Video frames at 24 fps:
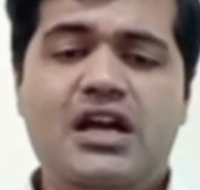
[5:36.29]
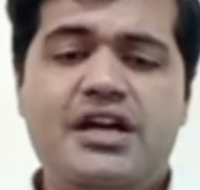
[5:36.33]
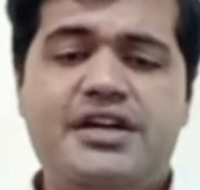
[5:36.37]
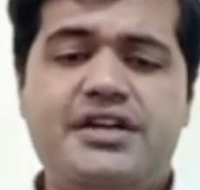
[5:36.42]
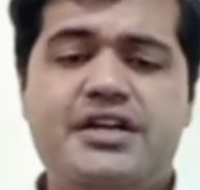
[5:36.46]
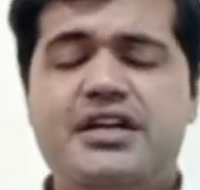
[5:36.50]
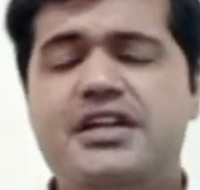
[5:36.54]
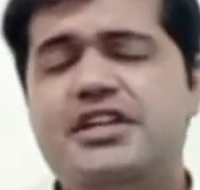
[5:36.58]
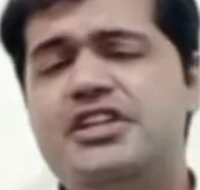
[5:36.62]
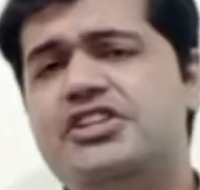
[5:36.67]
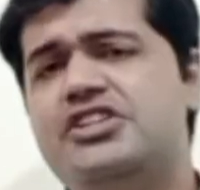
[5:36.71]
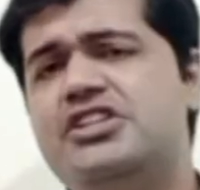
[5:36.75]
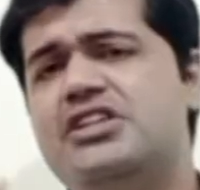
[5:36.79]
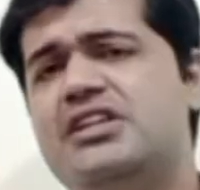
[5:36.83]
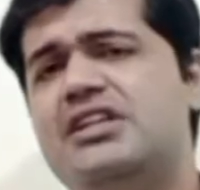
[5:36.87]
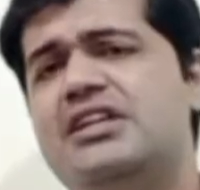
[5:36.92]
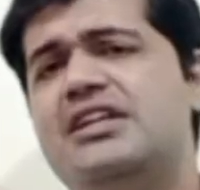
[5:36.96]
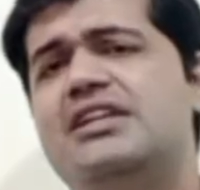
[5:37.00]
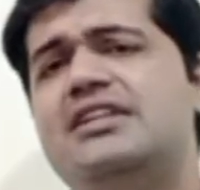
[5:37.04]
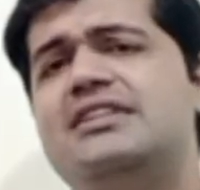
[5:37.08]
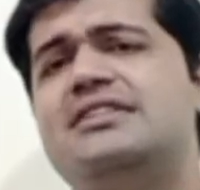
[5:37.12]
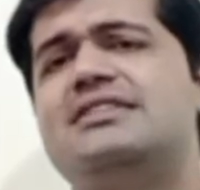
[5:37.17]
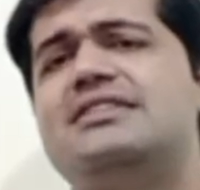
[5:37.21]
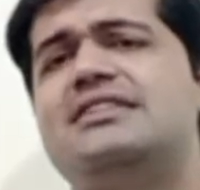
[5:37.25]

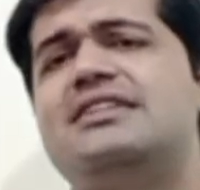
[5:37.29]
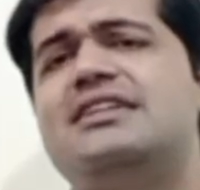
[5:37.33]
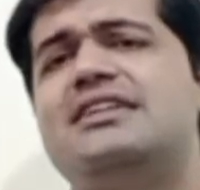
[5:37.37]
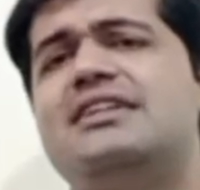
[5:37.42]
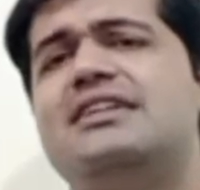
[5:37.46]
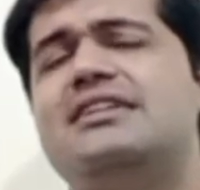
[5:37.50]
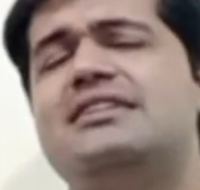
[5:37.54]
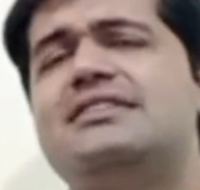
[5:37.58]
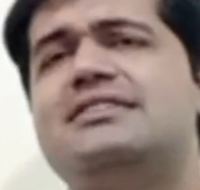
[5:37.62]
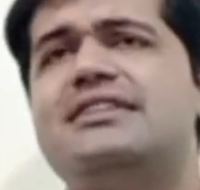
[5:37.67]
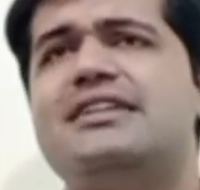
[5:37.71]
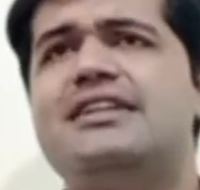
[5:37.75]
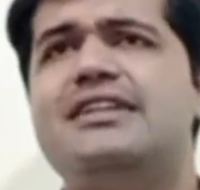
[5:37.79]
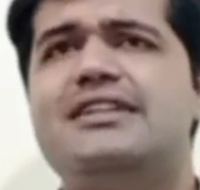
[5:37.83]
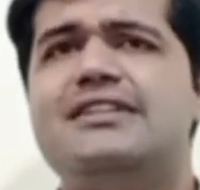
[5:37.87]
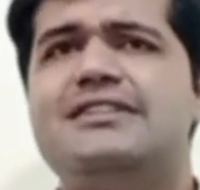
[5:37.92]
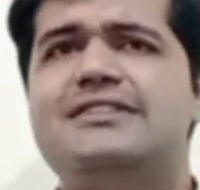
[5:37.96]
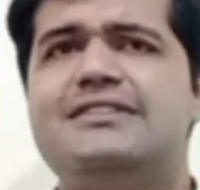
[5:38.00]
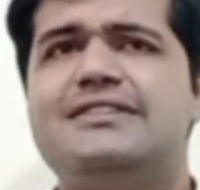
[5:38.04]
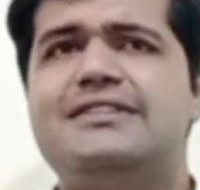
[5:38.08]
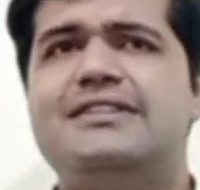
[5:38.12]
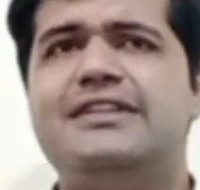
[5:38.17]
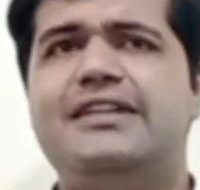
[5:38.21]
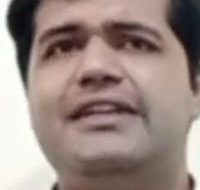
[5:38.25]
Tradition, he says,
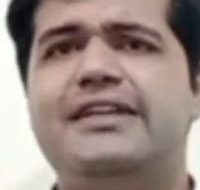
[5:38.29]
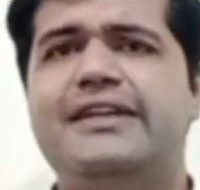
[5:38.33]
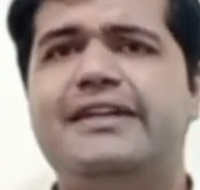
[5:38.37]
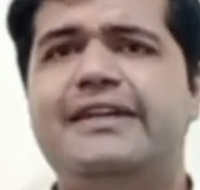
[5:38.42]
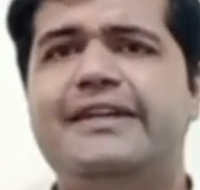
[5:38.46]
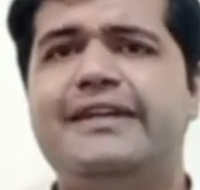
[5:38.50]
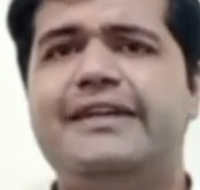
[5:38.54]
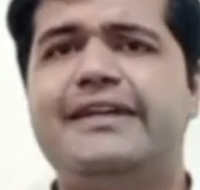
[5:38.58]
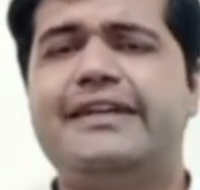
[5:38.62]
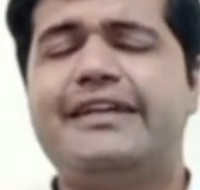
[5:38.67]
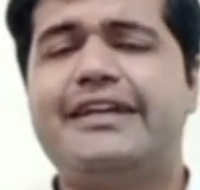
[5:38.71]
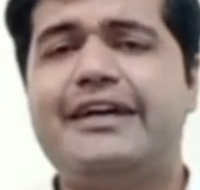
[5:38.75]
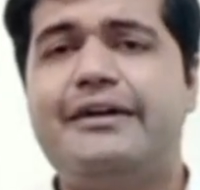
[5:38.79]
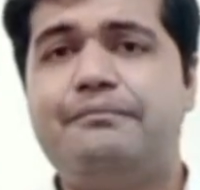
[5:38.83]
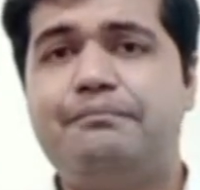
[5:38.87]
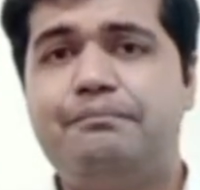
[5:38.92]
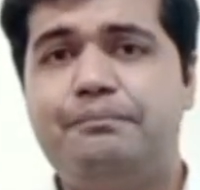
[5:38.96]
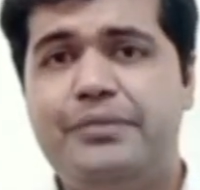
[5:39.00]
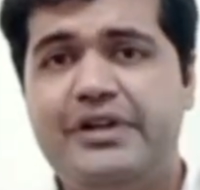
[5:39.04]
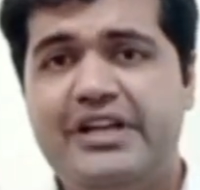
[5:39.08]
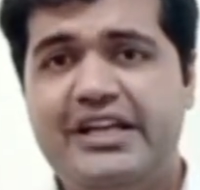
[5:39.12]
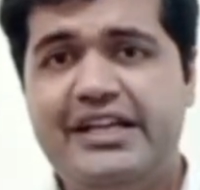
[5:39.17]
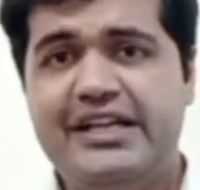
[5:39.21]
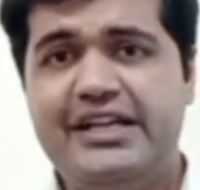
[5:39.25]
is the
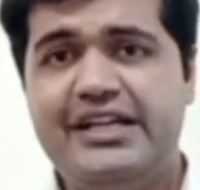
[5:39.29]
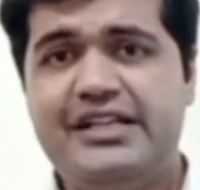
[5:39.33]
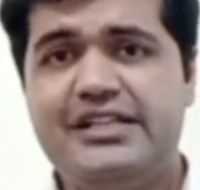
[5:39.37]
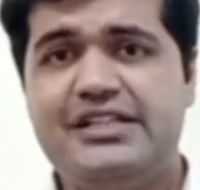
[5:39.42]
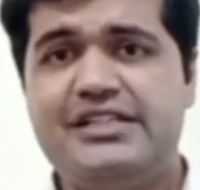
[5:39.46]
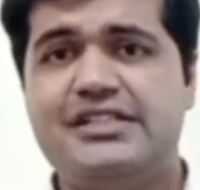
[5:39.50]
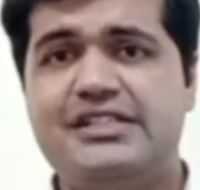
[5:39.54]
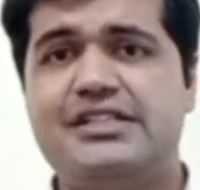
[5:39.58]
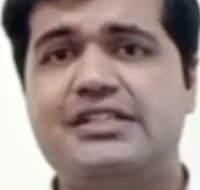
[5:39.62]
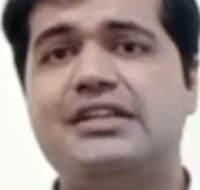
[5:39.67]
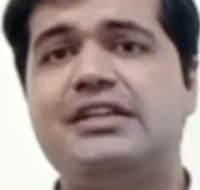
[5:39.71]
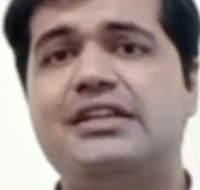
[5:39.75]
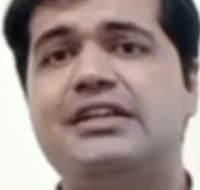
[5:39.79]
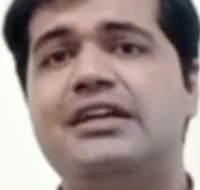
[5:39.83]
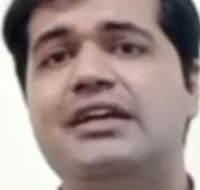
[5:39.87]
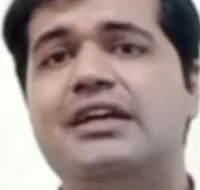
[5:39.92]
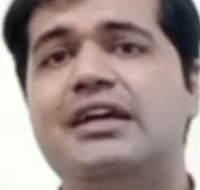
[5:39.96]
complete